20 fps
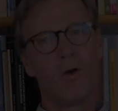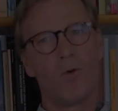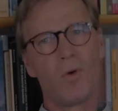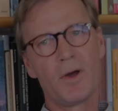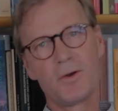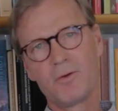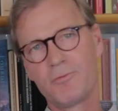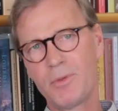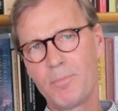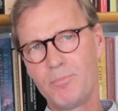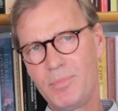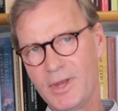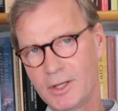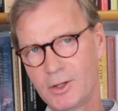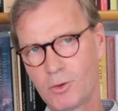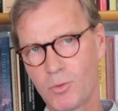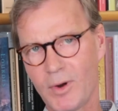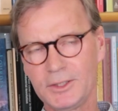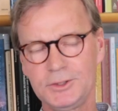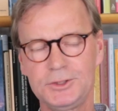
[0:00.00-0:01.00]
one of the
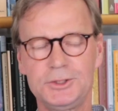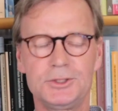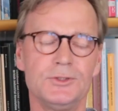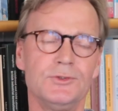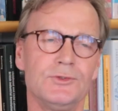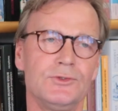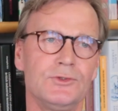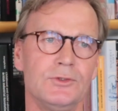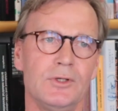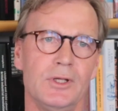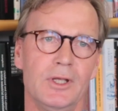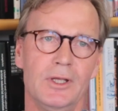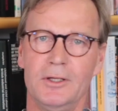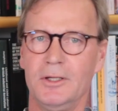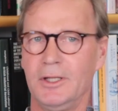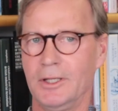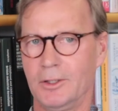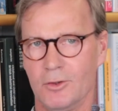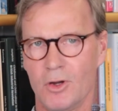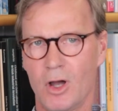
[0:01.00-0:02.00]
big questions
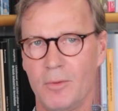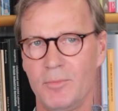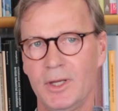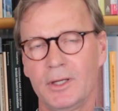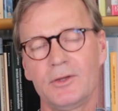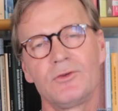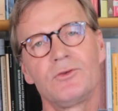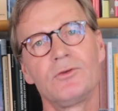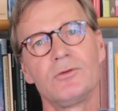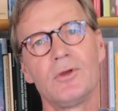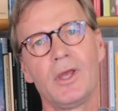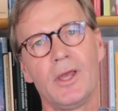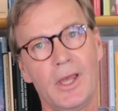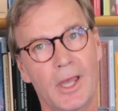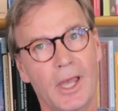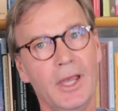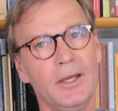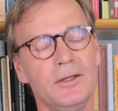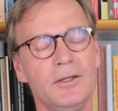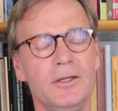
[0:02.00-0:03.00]
in economics
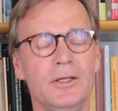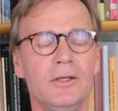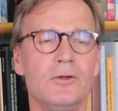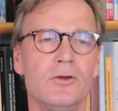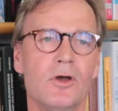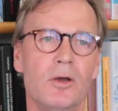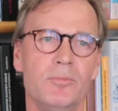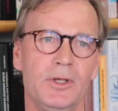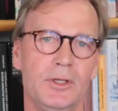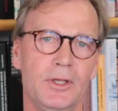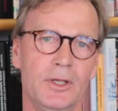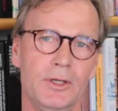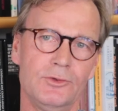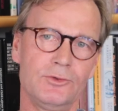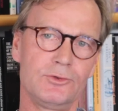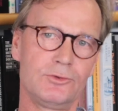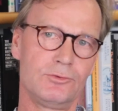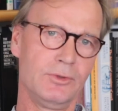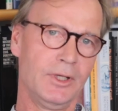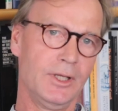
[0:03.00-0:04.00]
and in economic
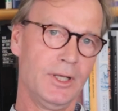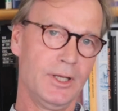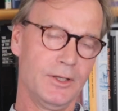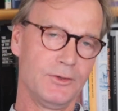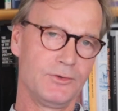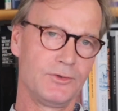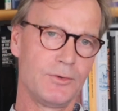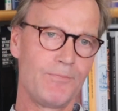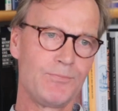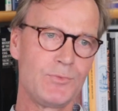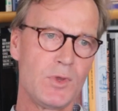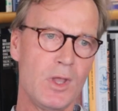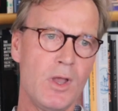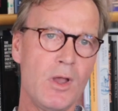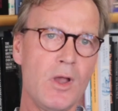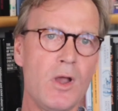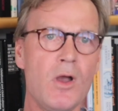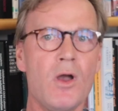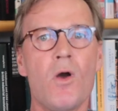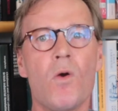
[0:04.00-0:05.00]
history is
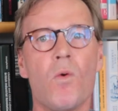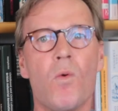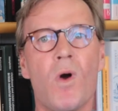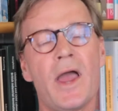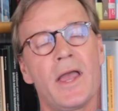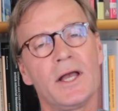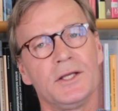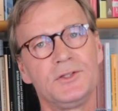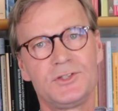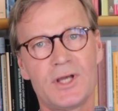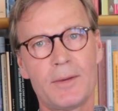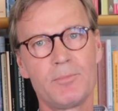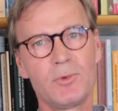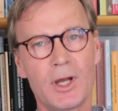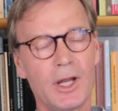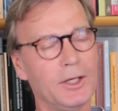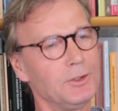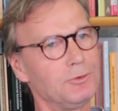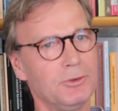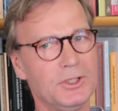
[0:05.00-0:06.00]
why are some
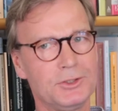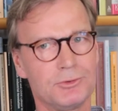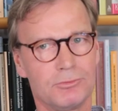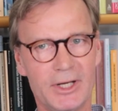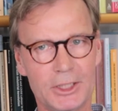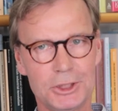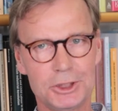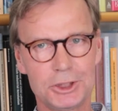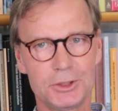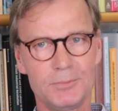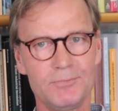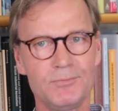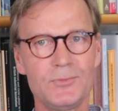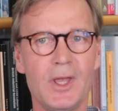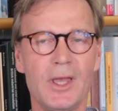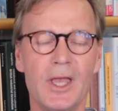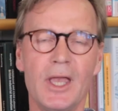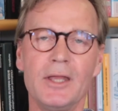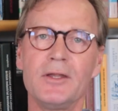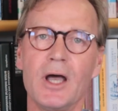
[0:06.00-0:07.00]
countries rich
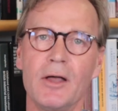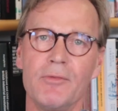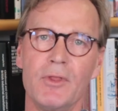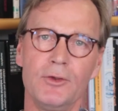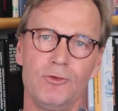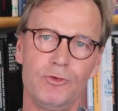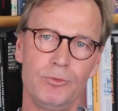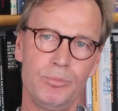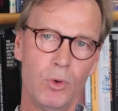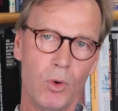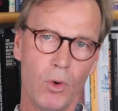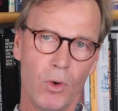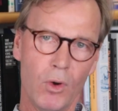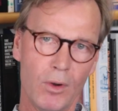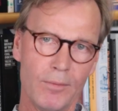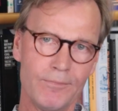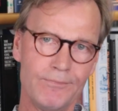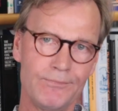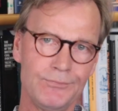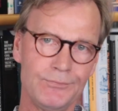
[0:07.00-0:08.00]
and others
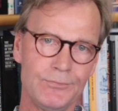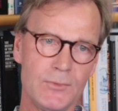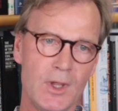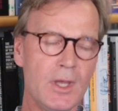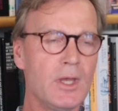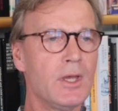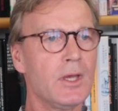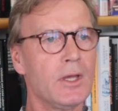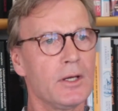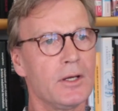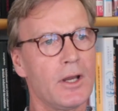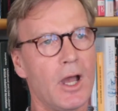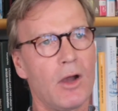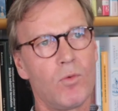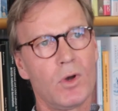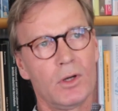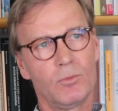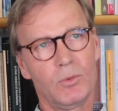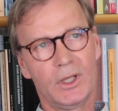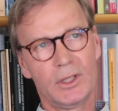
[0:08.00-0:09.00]
poor? Now
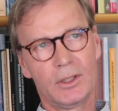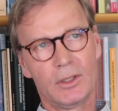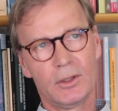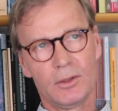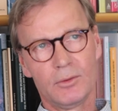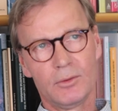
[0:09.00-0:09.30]
what we